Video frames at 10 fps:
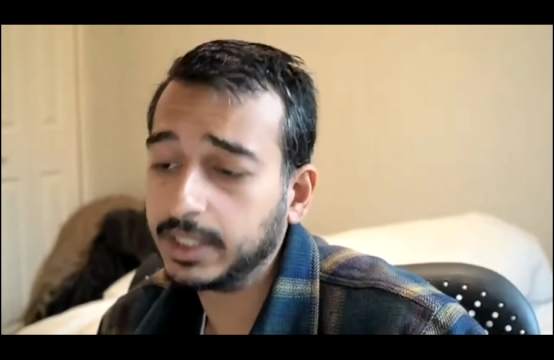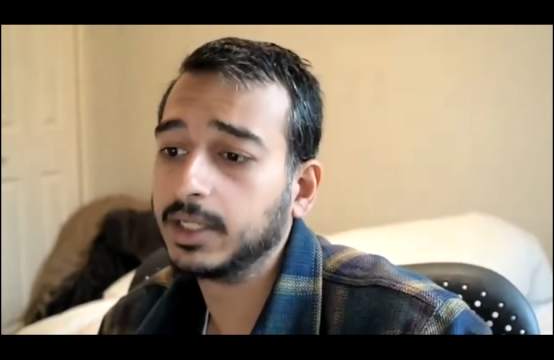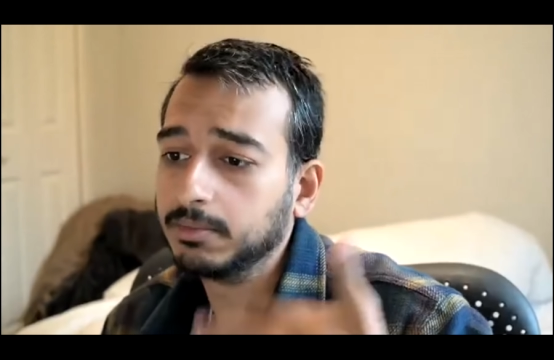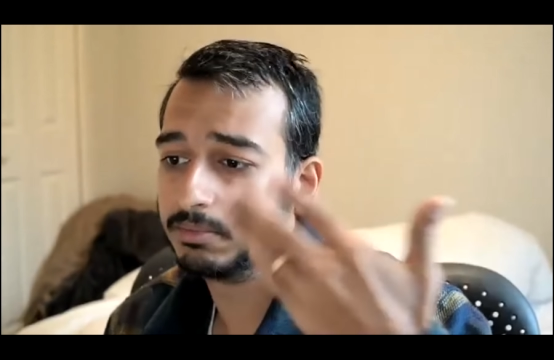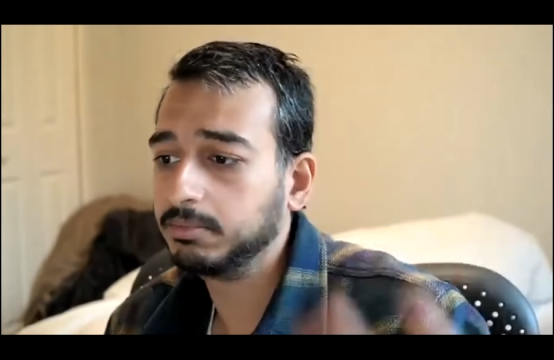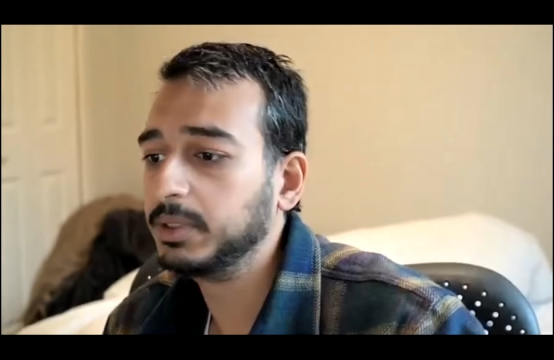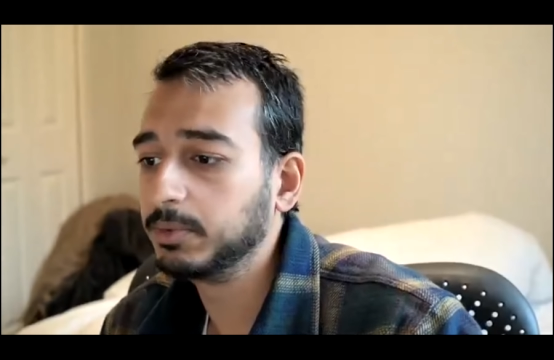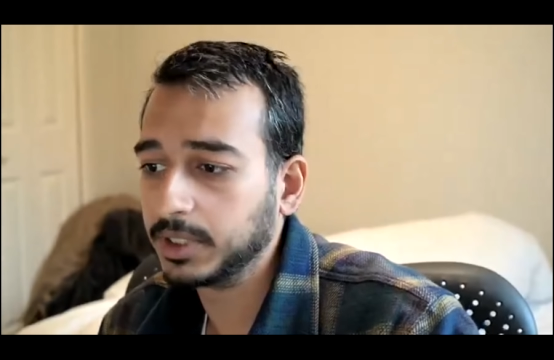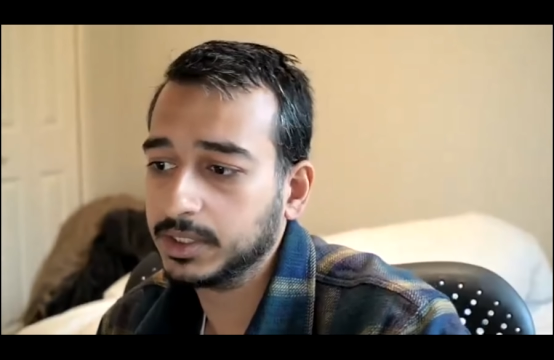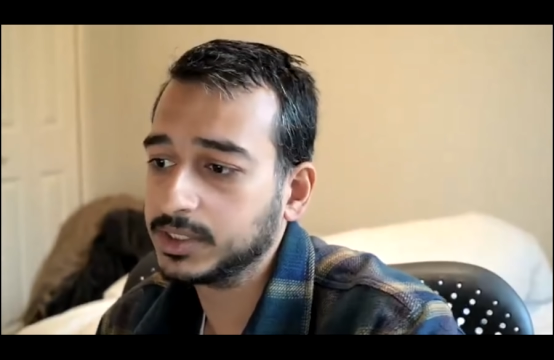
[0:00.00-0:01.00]
and then
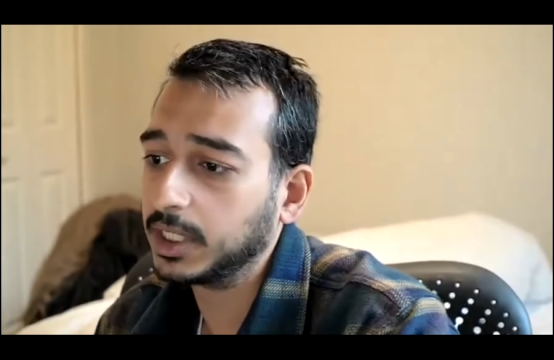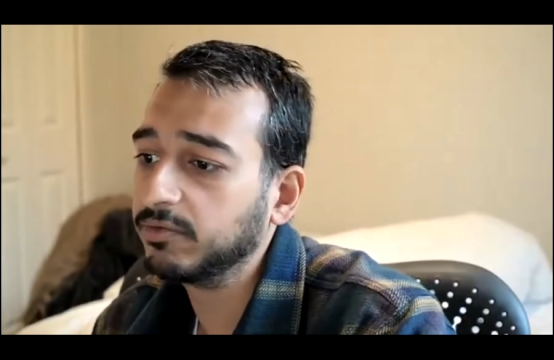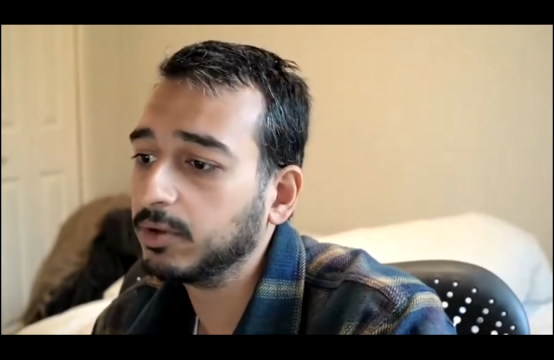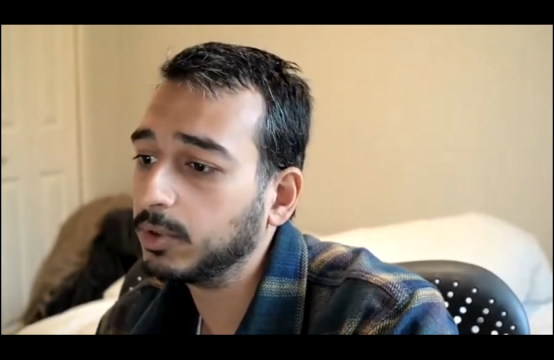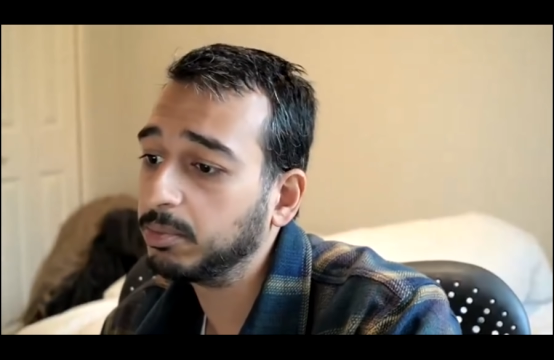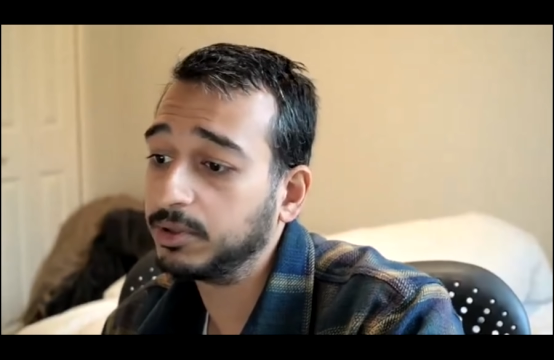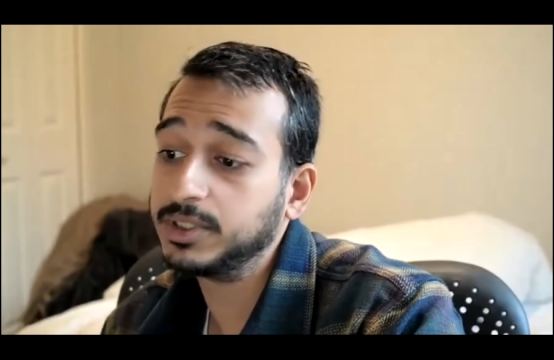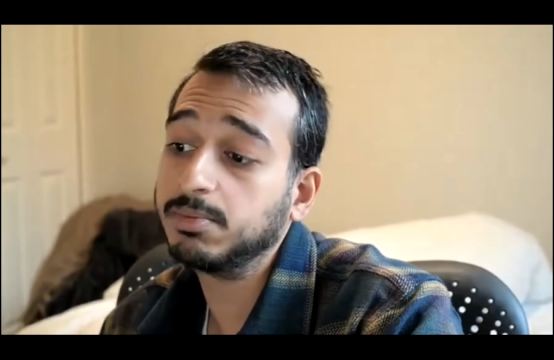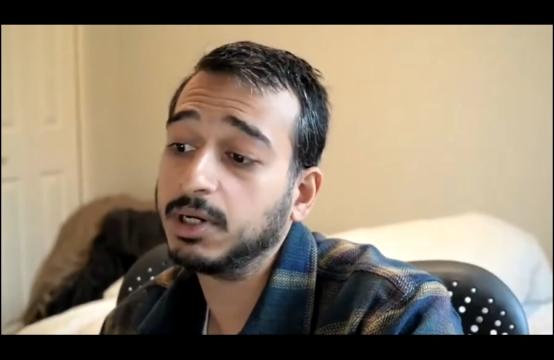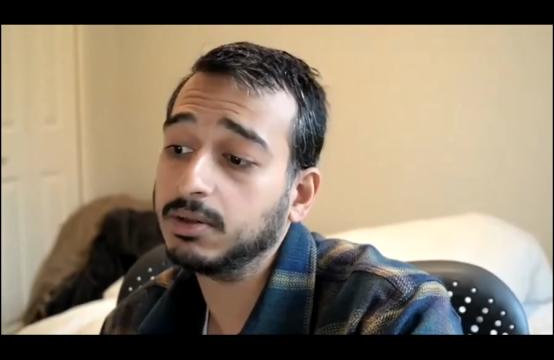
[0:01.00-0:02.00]
people can decide if they want to
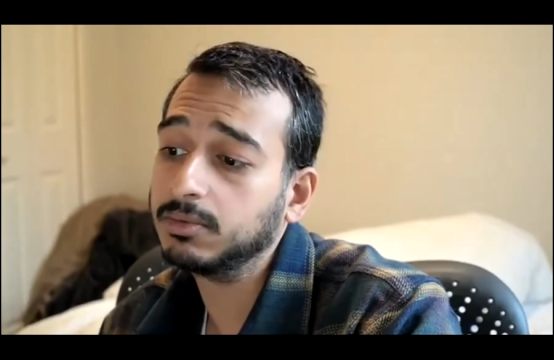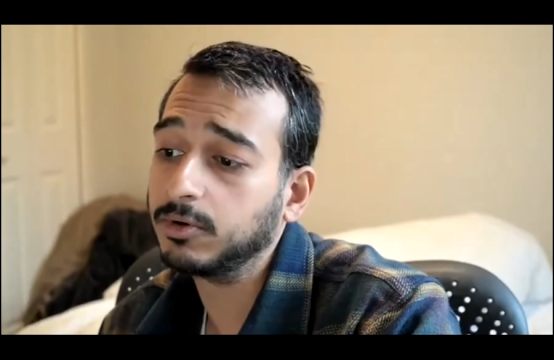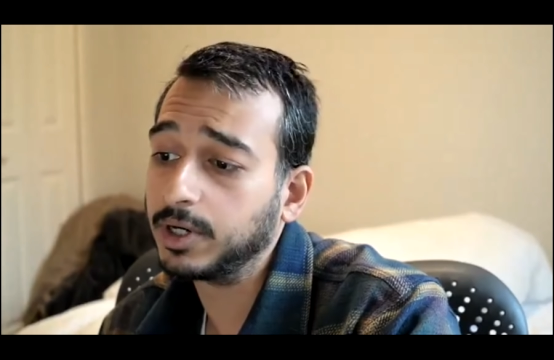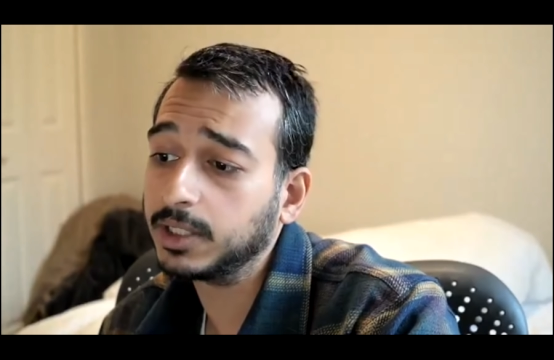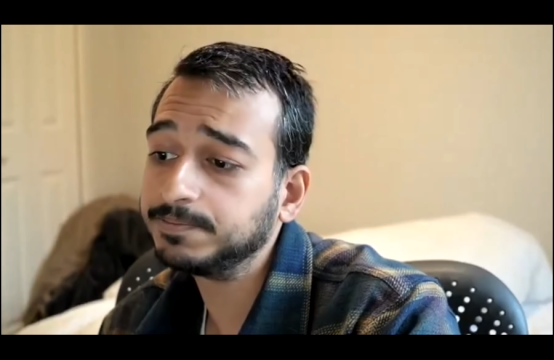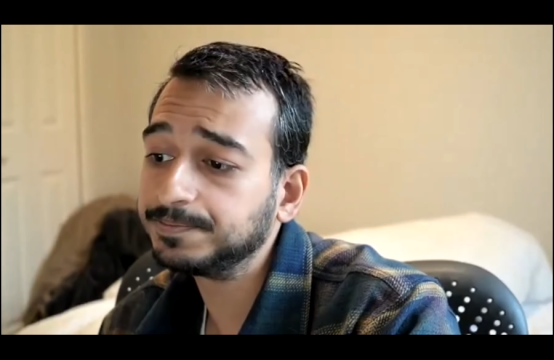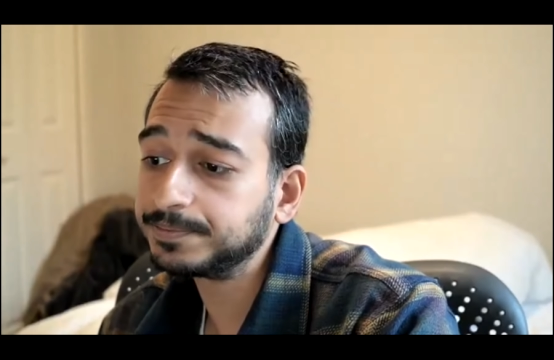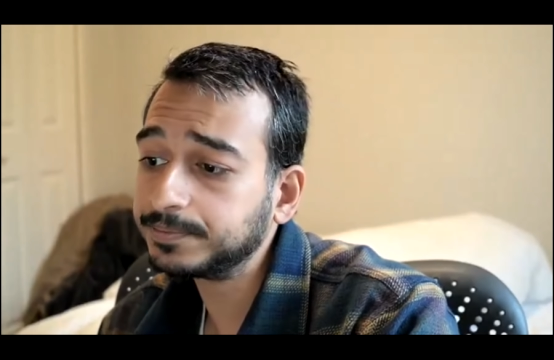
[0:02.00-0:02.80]
participate or not.